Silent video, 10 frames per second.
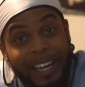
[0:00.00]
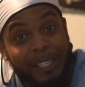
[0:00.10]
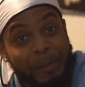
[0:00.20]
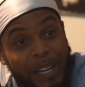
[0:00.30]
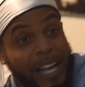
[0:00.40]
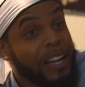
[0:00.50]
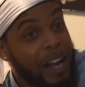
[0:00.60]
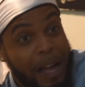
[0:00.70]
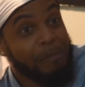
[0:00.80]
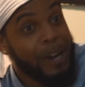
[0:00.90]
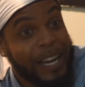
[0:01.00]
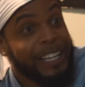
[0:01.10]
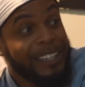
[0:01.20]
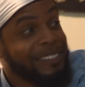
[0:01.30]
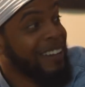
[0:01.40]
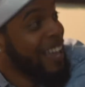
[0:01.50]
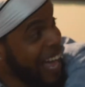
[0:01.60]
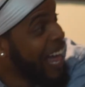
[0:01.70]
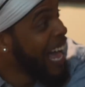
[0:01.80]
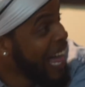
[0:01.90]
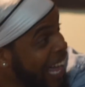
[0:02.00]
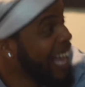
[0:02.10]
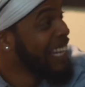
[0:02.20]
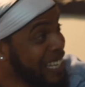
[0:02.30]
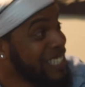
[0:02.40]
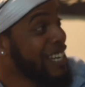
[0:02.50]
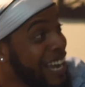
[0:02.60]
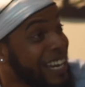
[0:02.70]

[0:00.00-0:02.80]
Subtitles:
be like, oh, I'm ready.